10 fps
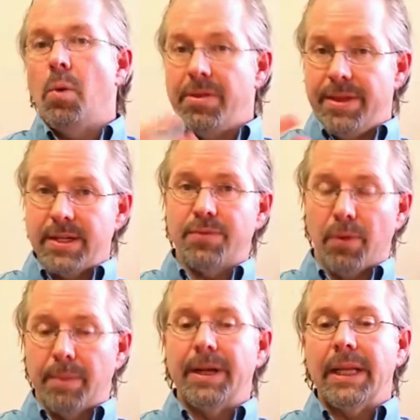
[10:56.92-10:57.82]
With this
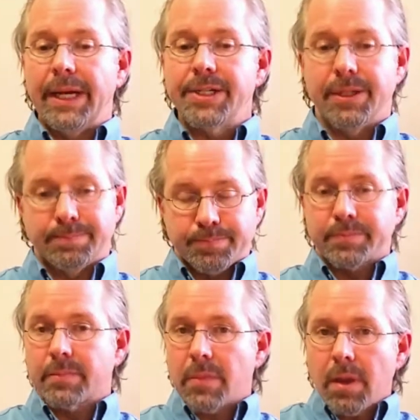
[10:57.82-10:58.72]
formulation,
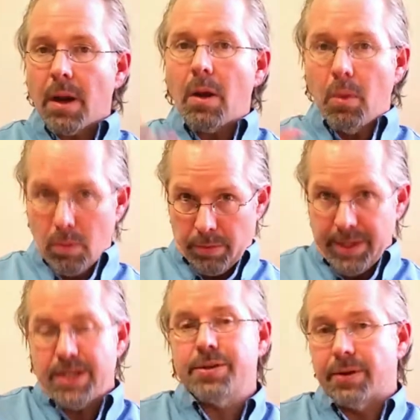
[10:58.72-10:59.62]

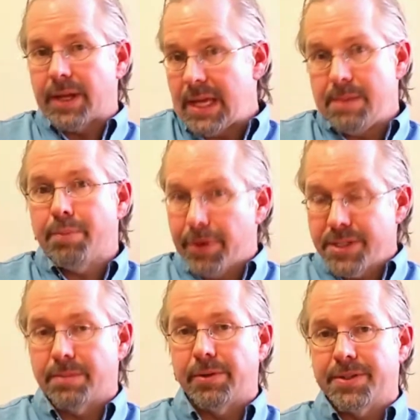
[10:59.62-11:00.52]
these are key
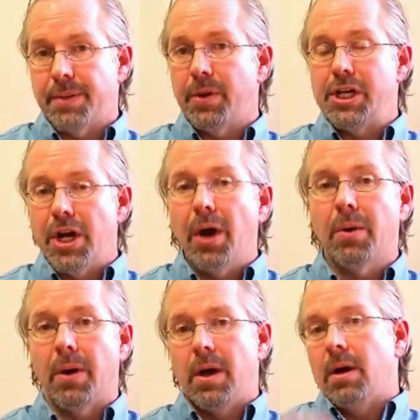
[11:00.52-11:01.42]
principles that we
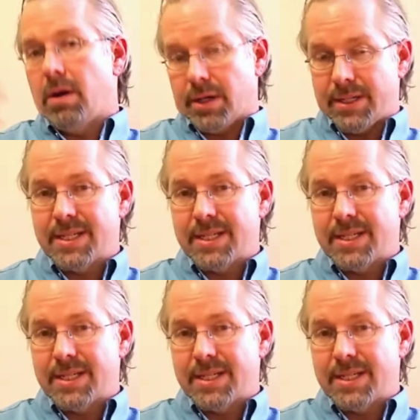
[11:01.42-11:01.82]
know are